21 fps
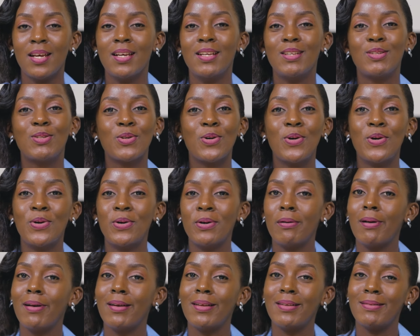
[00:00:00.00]

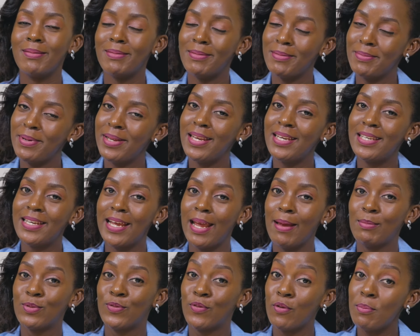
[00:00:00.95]
So many
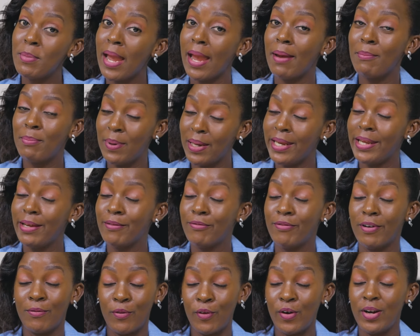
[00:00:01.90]
times, for me, I've
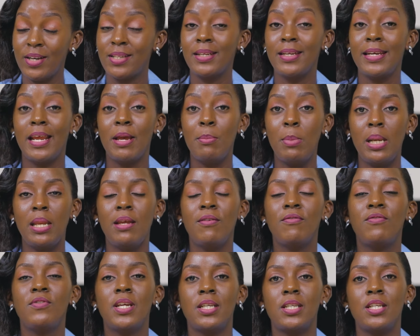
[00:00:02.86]
already said, I
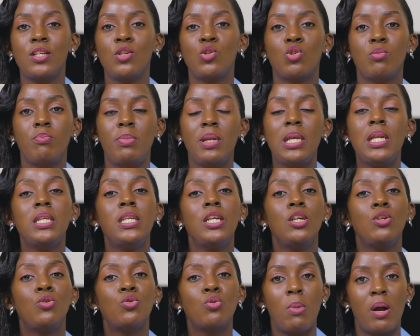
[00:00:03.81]
believe dating should be leading
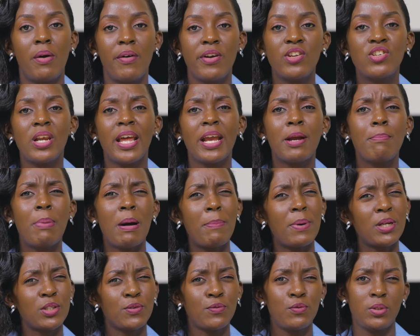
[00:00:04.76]
to marriage, like
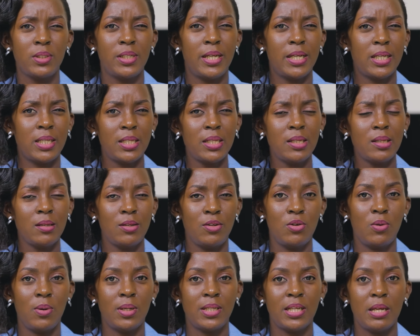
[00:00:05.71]
purposeful dating. You
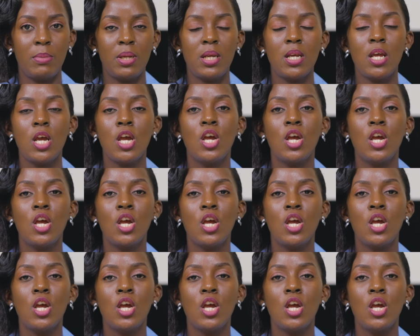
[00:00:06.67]
know what I mean?